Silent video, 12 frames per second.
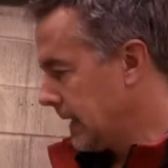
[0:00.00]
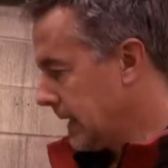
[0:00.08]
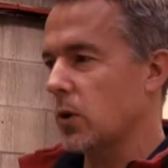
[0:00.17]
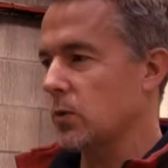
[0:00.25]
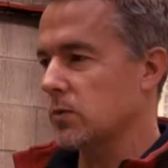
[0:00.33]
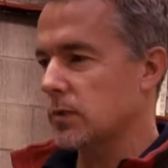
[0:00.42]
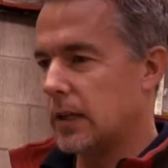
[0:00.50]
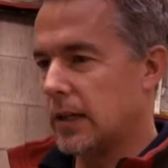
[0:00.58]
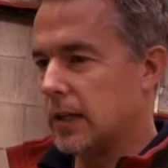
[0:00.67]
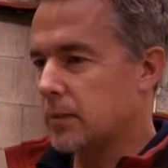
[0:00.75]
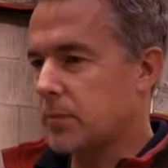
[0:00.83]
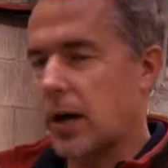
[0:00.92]
You
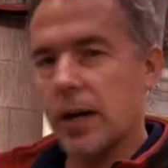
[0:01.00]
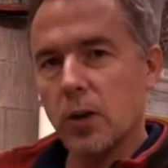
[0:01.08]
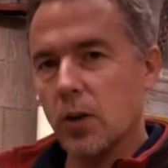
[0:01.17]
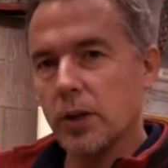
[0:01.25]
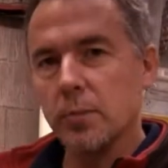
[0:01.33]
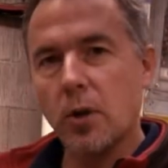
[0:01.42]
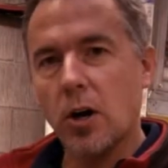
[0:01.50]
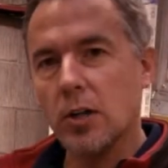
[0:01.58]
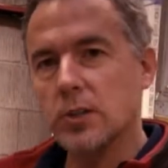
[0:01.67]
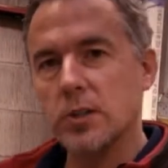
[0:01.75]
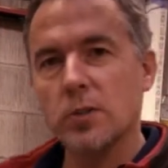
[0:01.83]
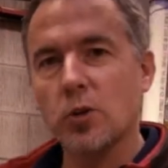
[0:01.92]
don't pile all your
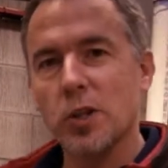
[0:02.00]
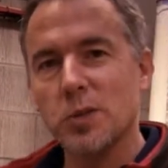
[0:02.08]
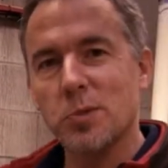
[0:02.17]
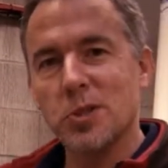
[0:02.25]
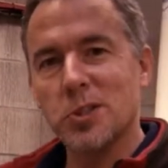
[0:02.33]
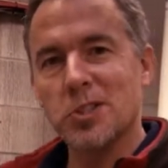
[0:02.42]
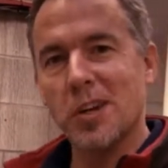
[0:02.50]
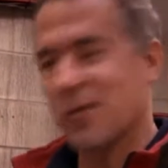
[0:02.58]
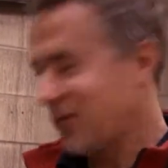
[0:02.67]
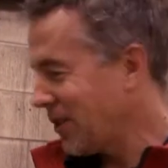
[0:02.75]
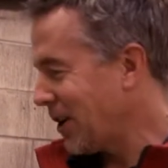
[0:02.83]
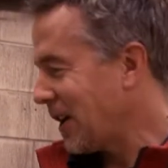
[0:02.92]
boxes of Christmas
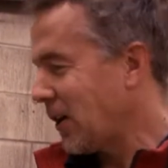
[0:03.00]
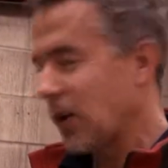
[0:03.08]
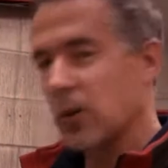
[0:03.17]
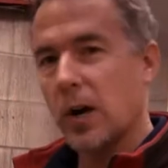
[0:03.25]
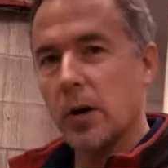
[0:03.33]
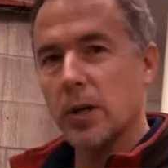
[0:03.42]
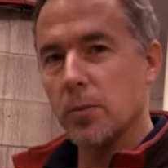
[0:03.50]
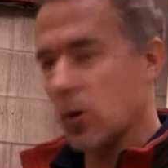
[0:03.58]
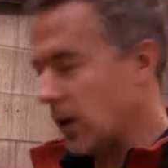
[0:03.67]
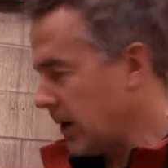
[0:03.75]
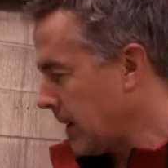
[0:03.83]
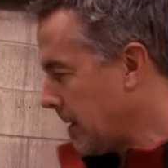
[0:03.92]
stuff all around your
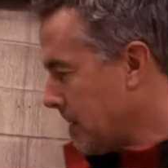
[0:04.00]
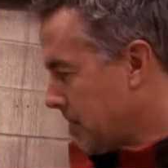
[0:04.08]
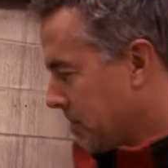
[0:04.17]
boiler.